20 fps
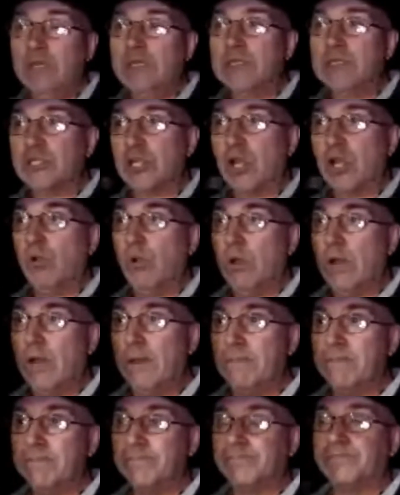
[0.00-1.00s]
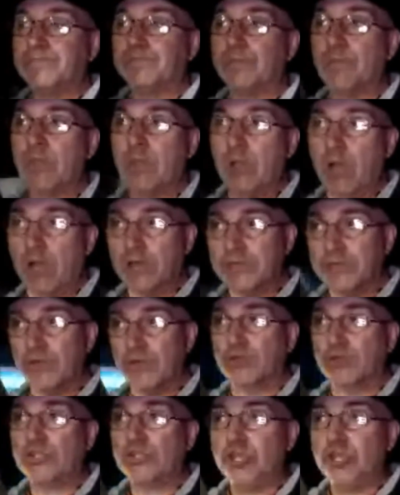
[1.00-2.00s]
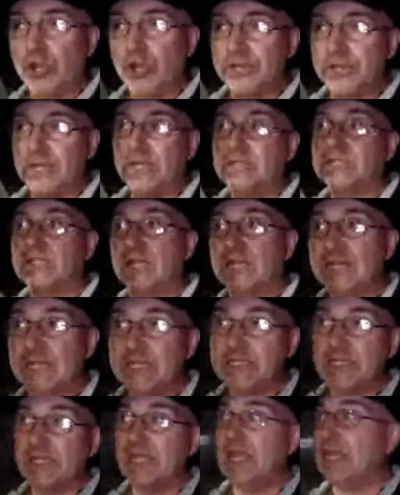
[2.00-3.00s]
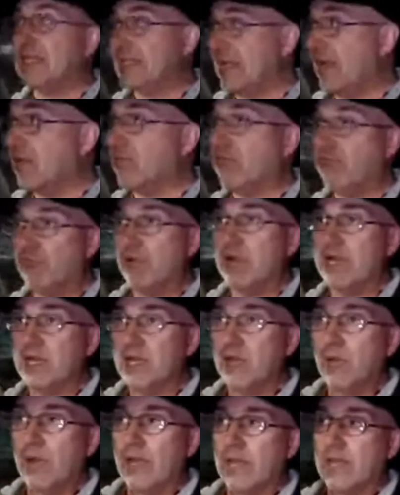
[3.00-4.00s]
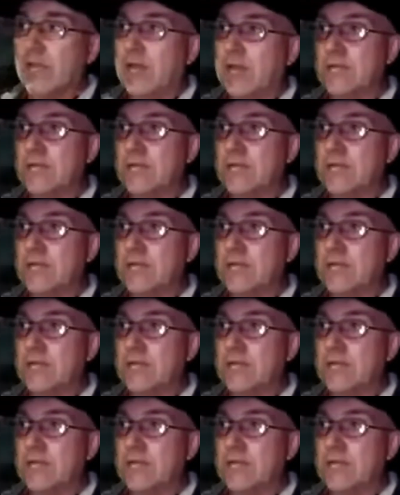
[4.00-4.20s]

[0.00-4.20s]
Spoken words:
So I thought, sod this, I need to get down really quick.